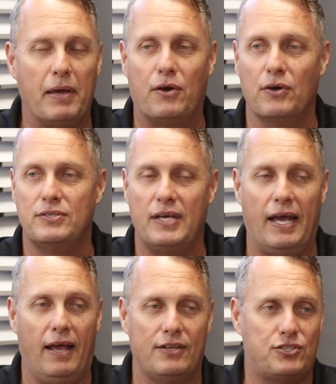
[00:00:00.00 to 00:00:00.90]
because
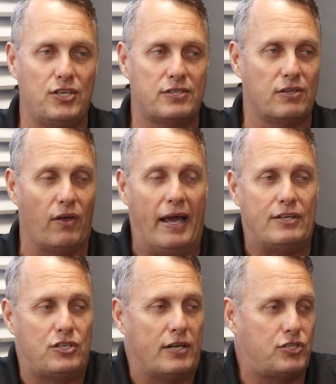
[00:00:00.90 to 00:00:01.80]
it, it's just
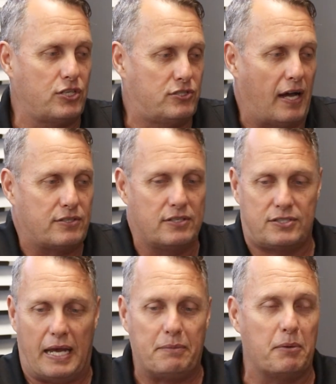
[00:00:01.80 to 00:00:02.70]
it, it just doesn't
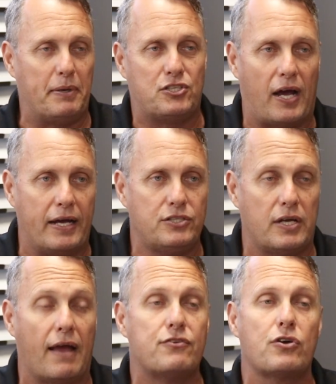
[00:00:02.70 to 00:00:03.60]
seem to be
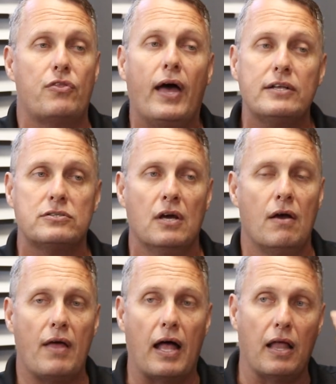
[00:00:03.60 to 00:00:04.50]
changing. And so that's
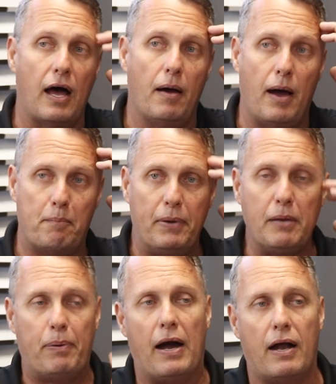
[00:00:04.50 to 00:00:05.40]
a, a,
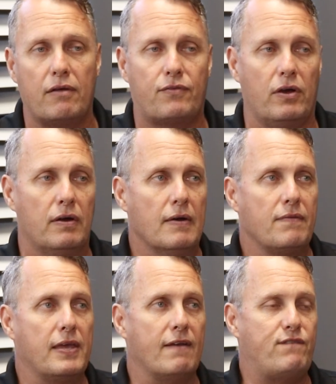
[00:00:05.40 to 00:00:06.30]
big part of the
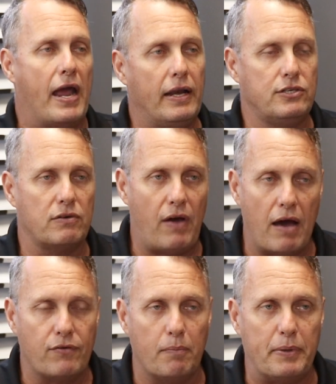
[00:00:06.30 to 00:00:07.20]
the advantage of
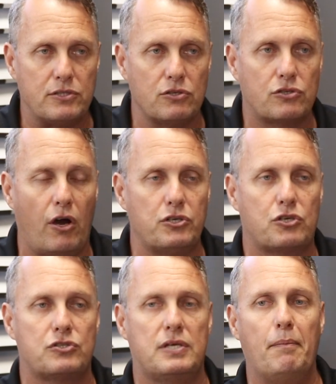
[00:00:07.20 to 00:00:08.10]
having a business coach
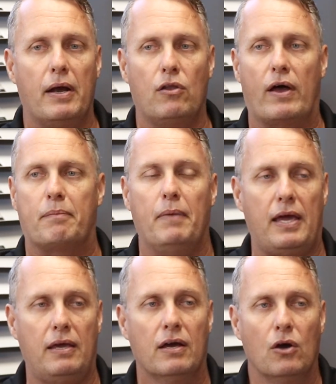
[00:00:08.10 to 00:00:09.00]
because someone like
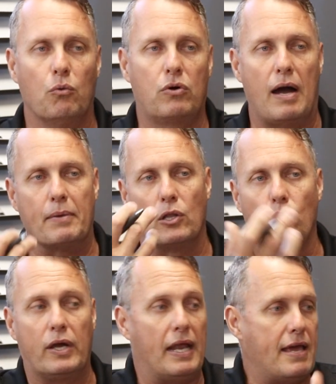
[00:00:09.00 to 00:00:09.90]
me will come and
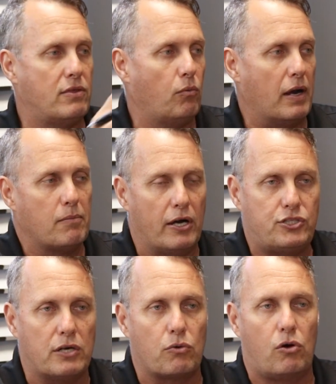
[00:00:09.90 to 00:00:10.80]
look at either one of my
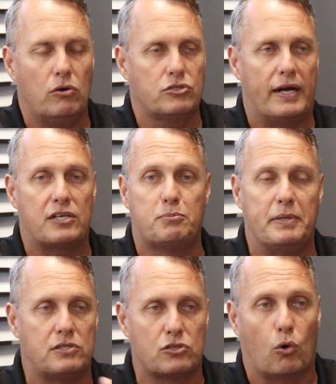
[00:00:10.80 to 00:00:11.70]
general contractors
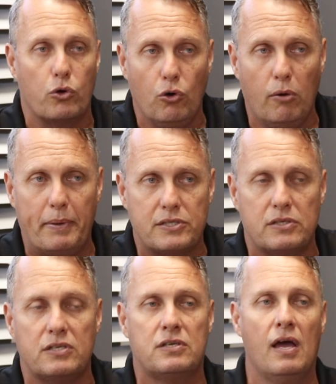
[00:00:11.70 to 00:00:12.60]
business or your
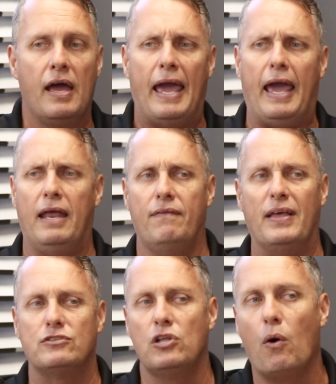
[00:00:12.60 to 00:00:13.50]
business and
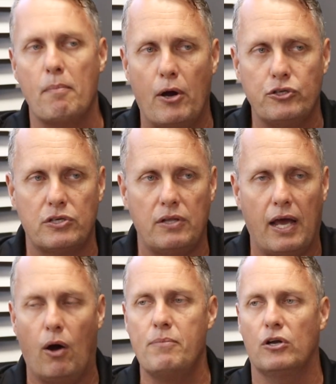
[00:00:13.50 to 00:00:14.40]
there's no emotion
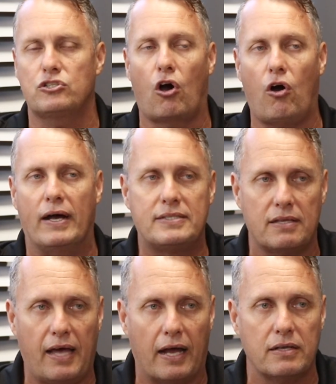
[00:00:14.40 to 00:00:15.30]
there. I'm not tied
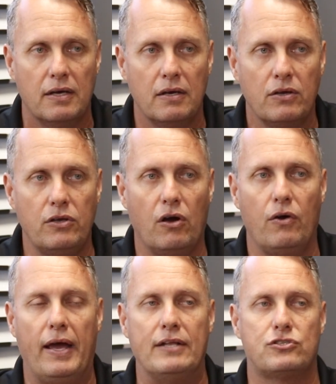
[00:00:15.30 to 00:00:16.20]
to that you
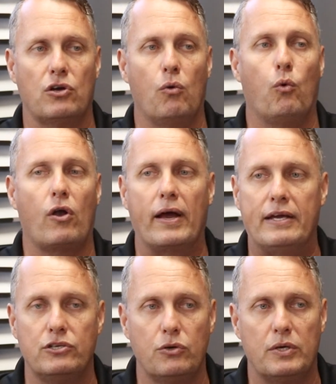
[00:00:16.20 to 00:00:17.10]
know and so what i
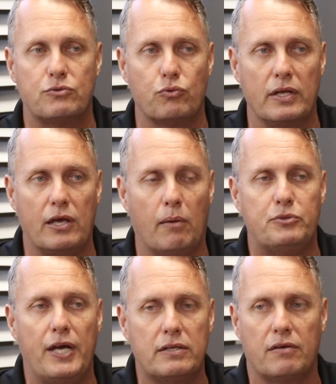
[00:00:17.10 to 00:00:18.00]
can do is really
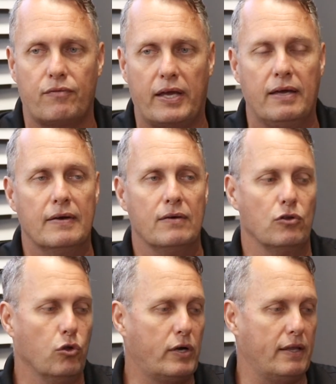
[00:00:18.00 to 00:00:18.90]
objectively
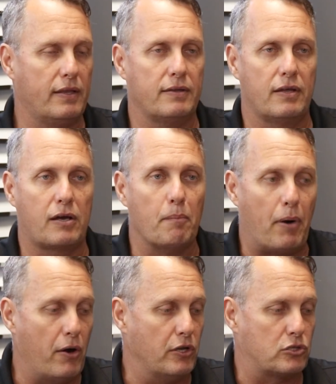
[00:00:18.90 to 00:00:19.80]
look at the, the
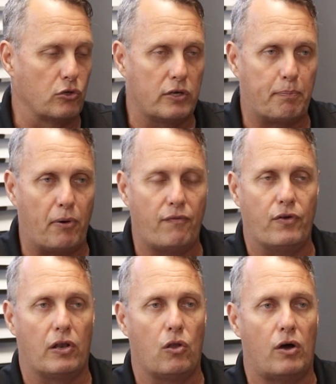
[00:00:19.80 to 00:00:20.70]
components look at the
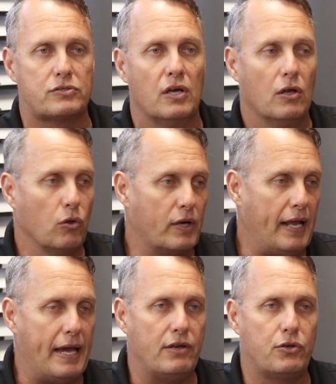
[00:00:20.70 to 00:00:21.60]
profit and loss look
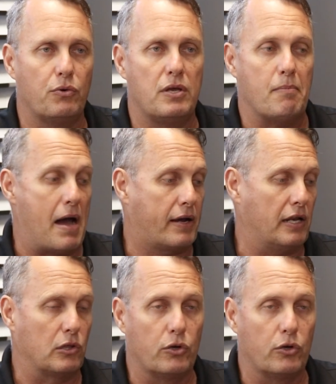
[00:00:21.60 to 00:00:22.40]
at how you're doing your marketing